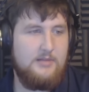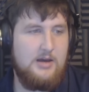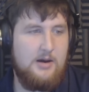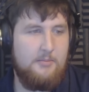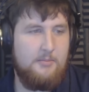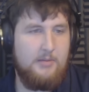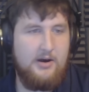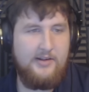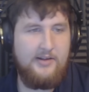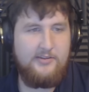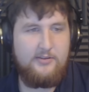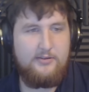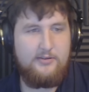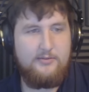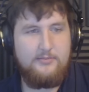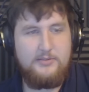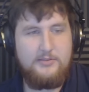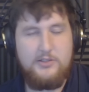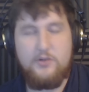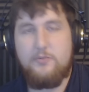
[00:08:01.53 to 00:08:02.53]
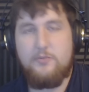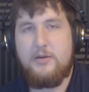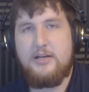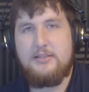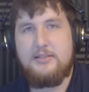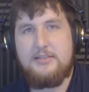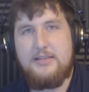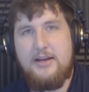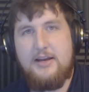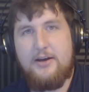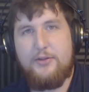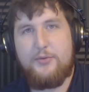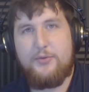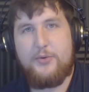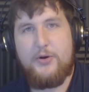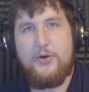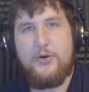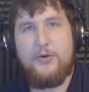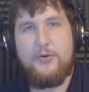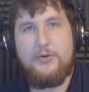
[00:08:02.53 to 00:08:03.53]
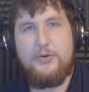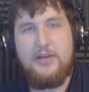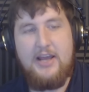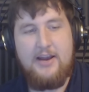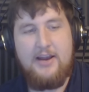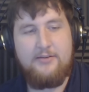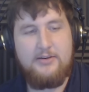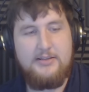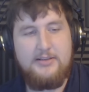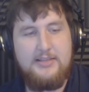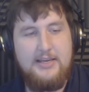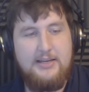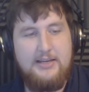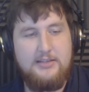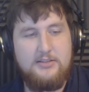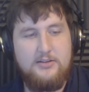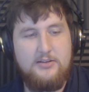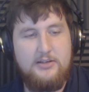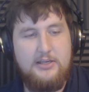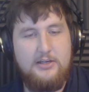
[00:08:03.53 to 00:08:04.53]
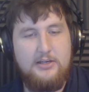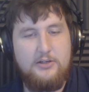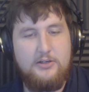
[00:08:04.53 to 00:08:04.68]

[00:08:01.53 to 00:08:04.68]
a month two months down the road everything is looking